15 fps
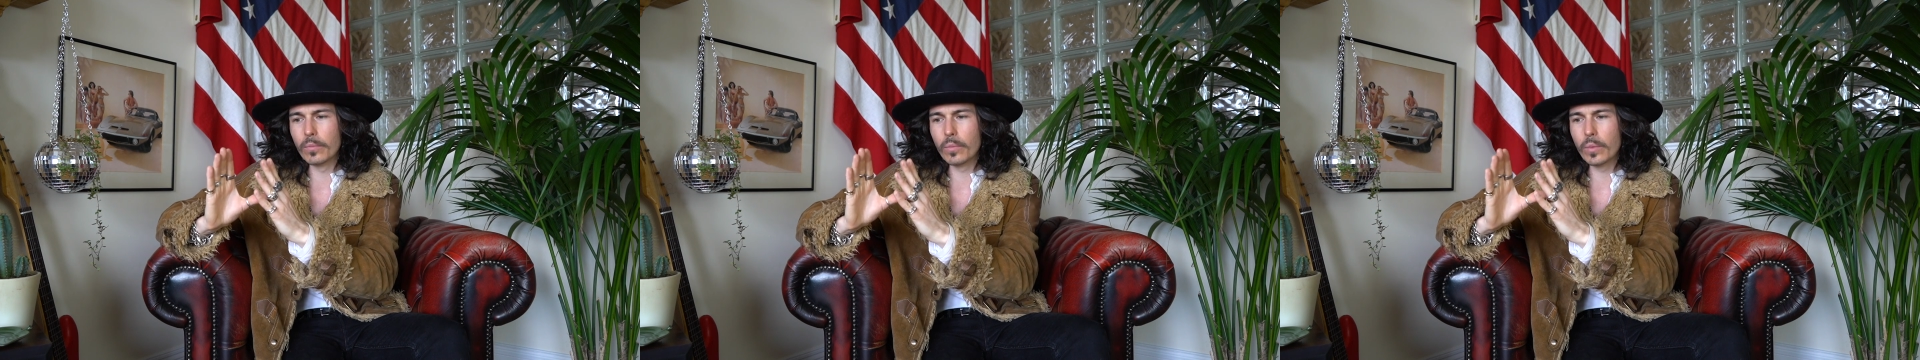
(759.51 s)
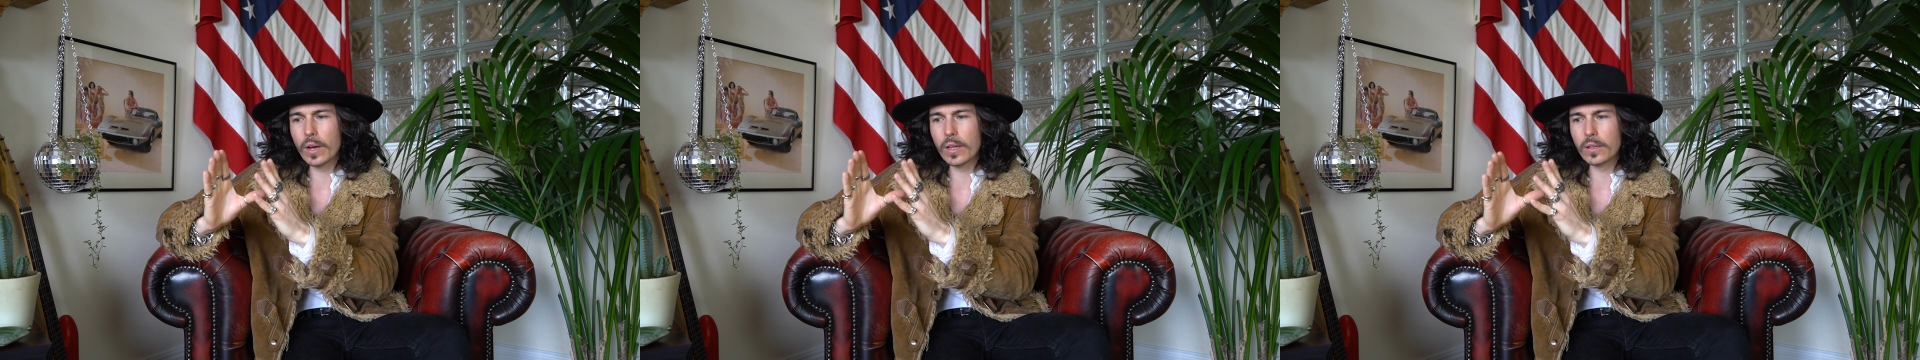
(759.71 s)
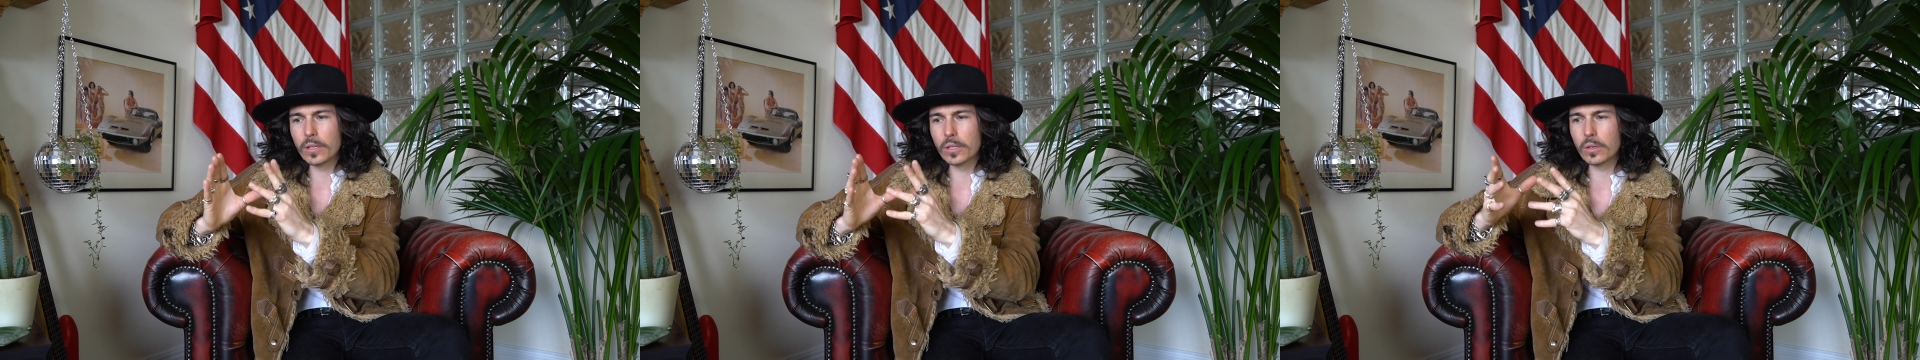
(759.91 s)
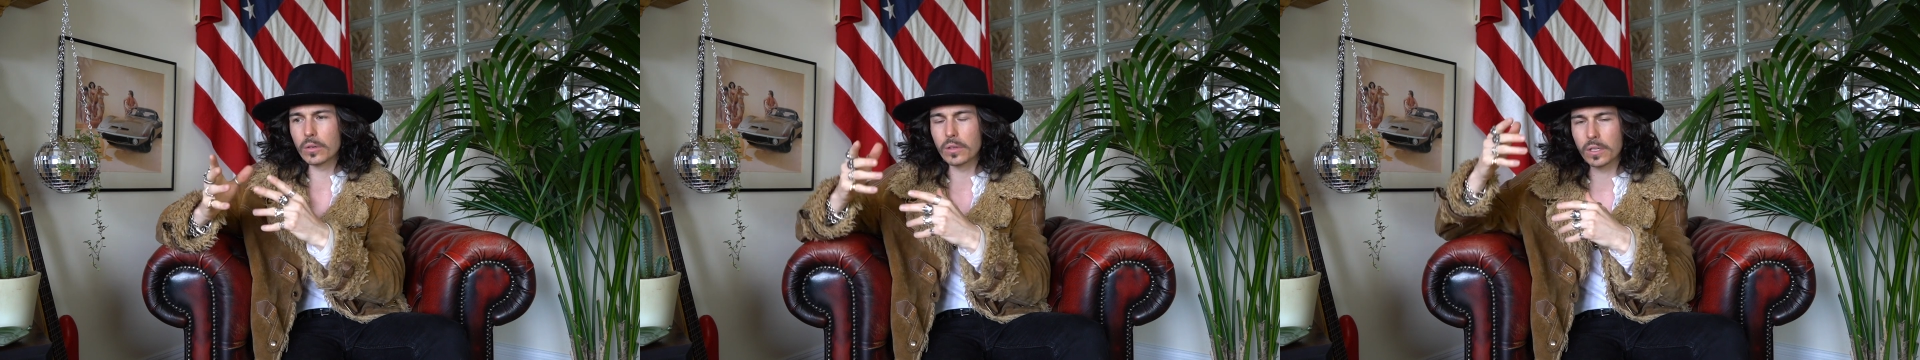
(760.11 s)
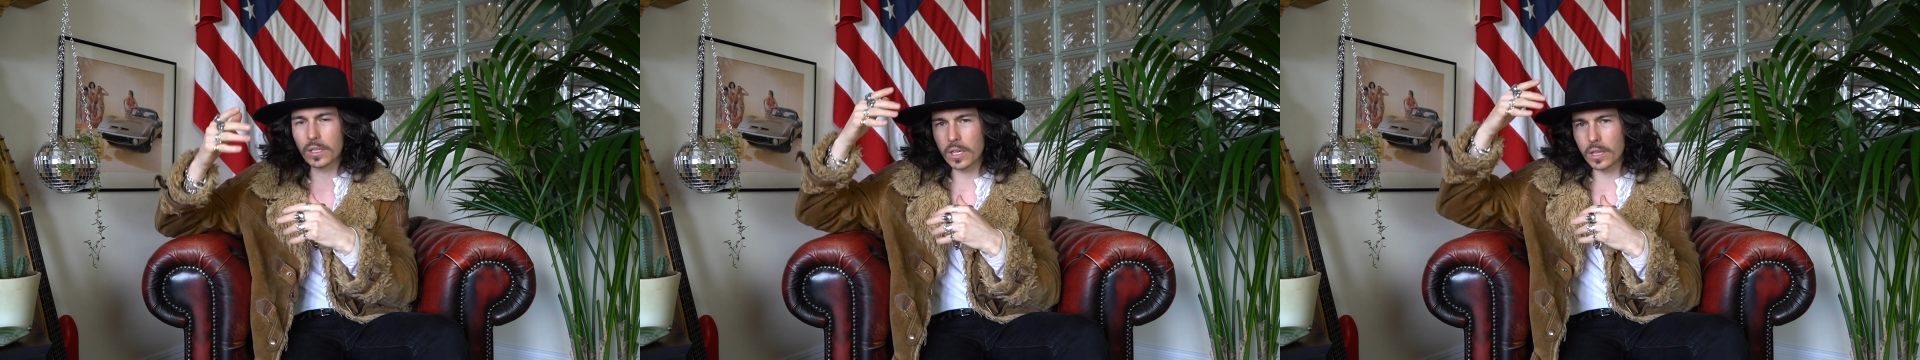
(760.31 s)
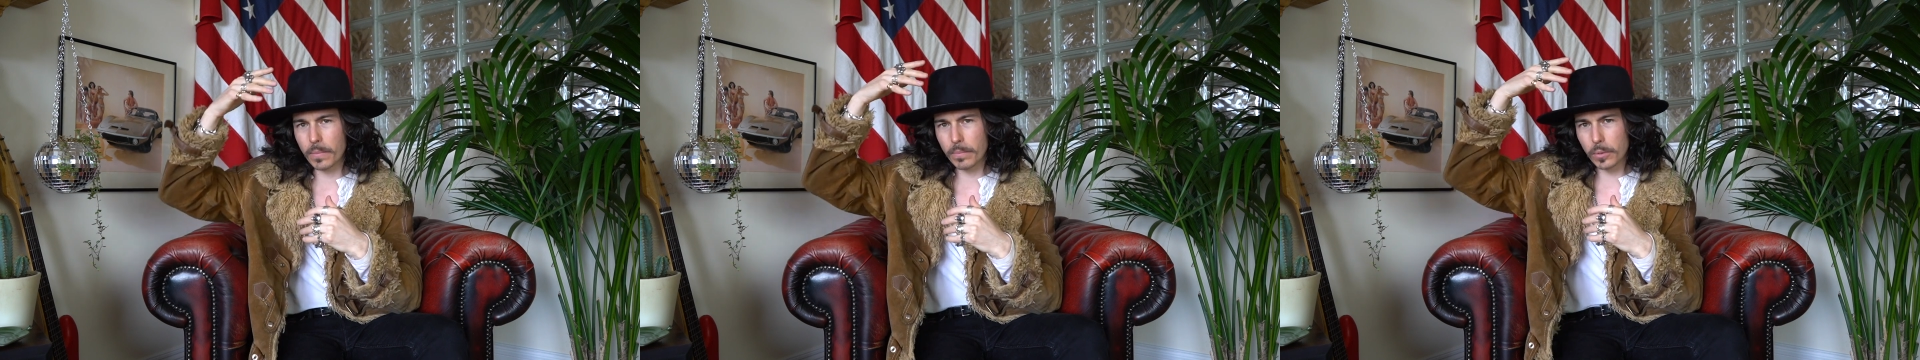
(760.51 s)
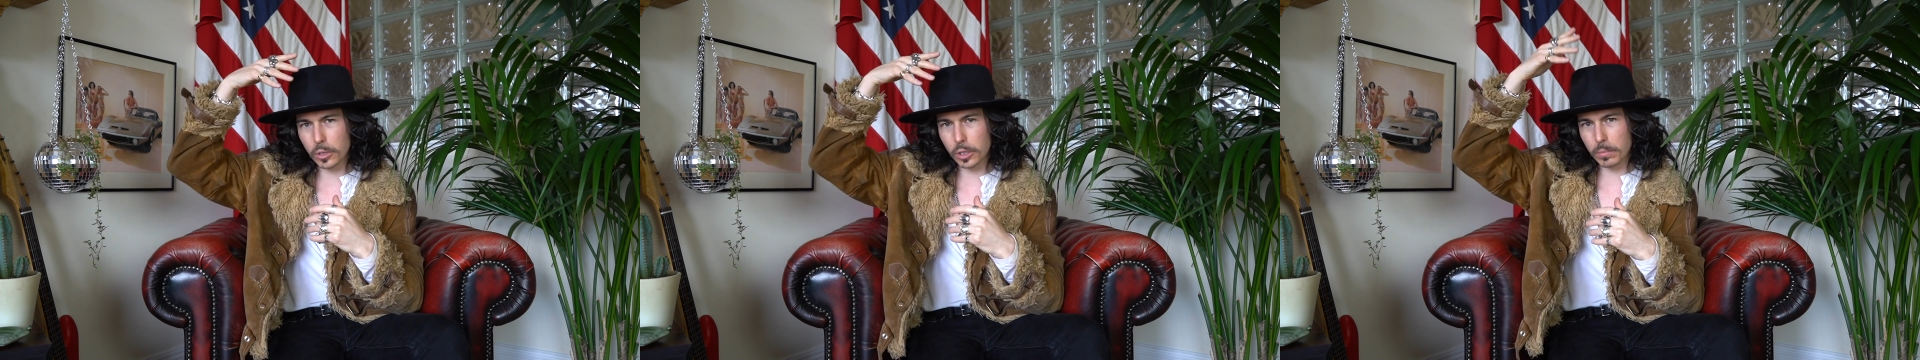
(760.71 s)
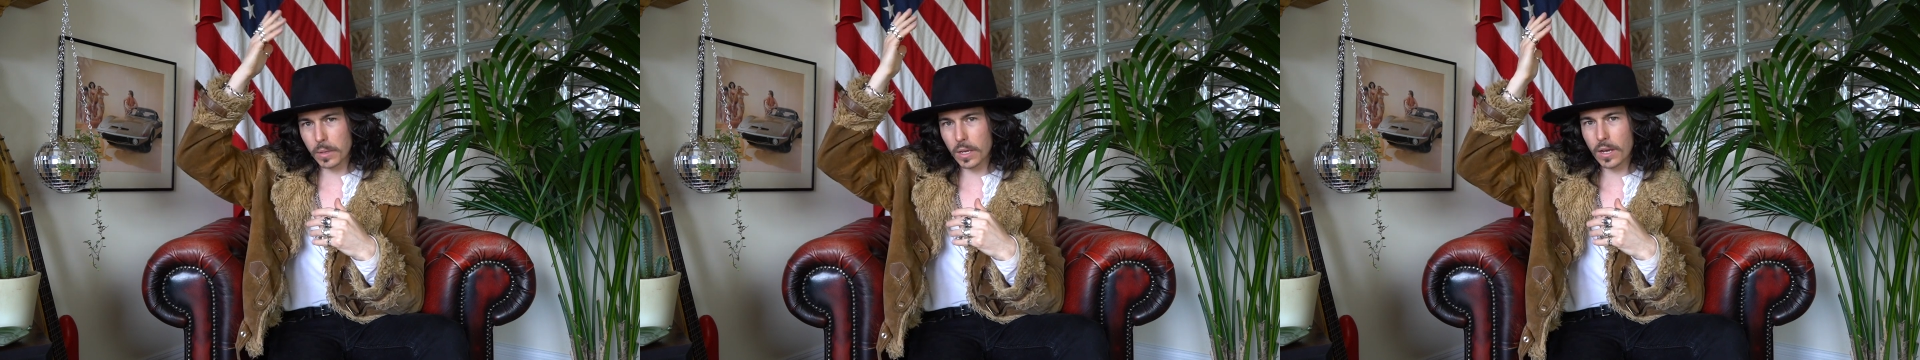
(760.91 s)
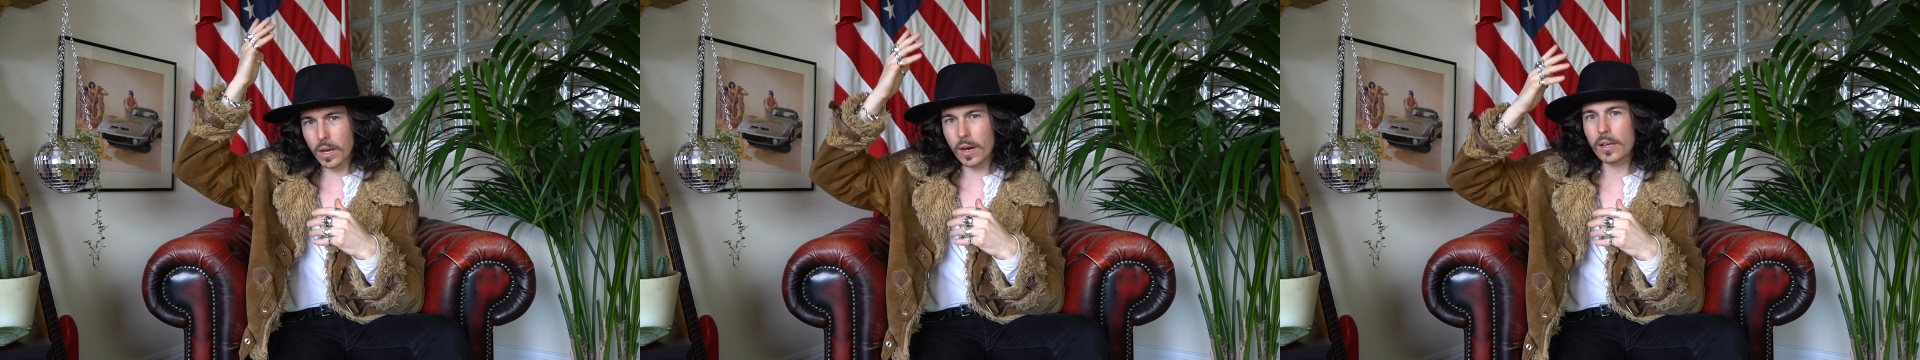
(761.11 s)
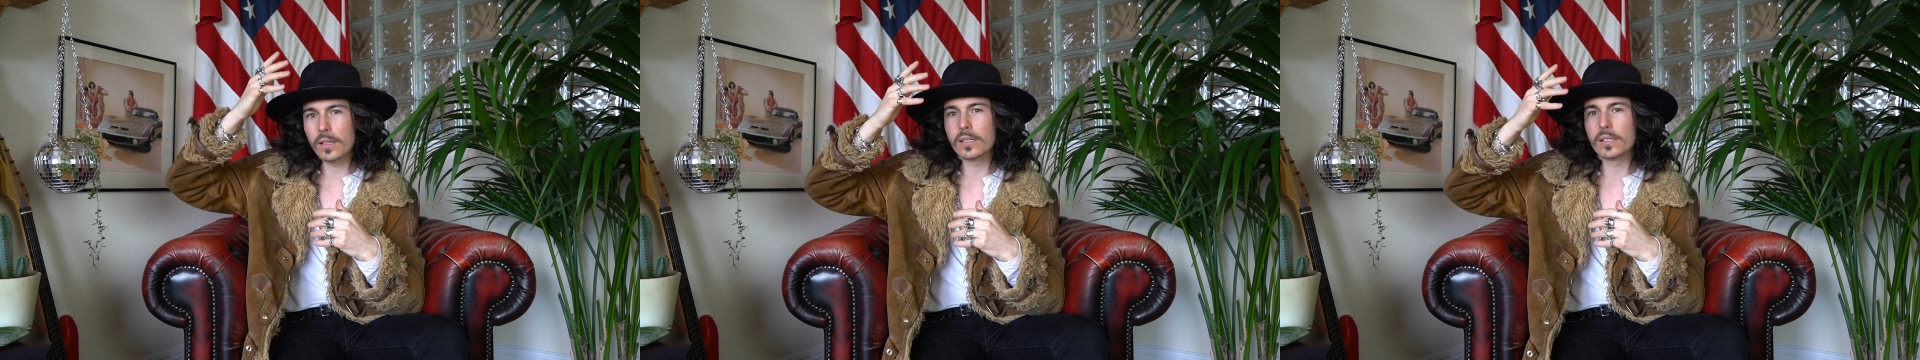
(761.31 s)
where you see the Busby
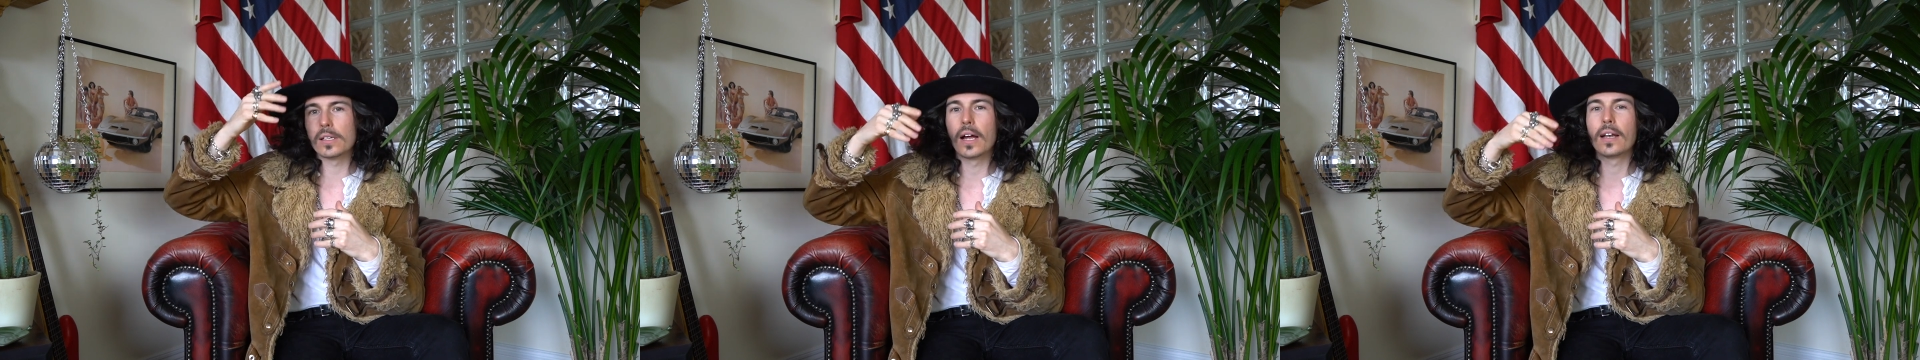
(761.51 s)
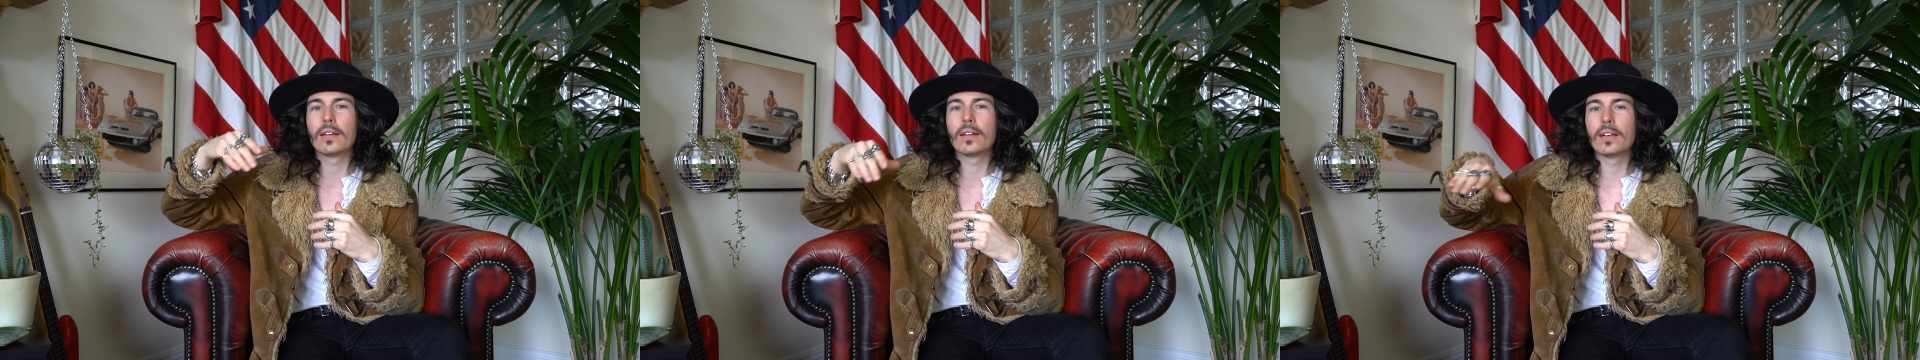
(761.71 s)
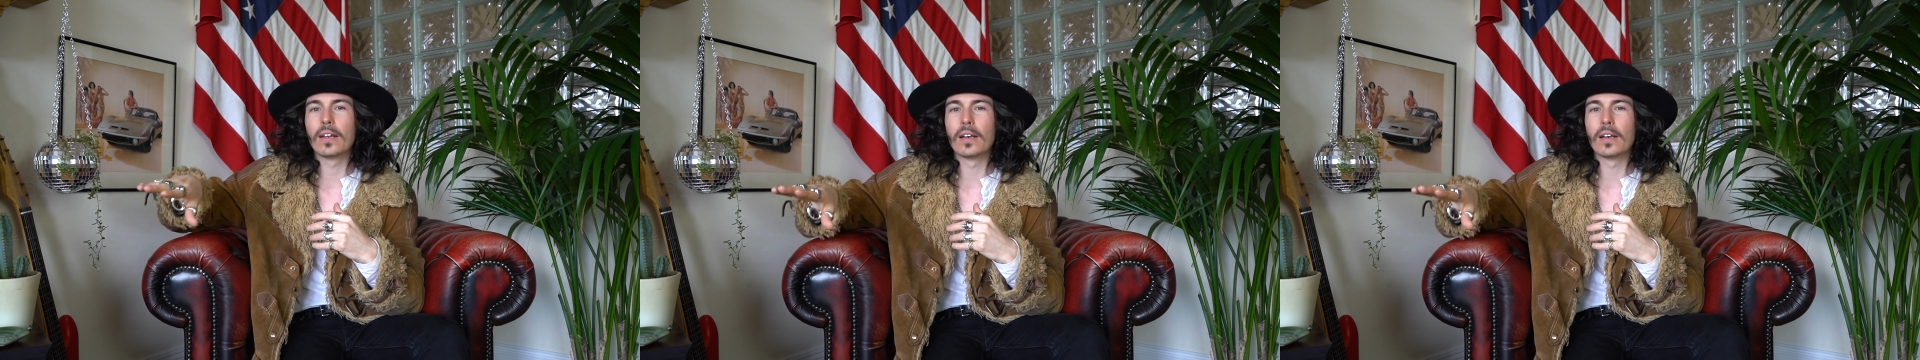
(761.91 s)
guard standing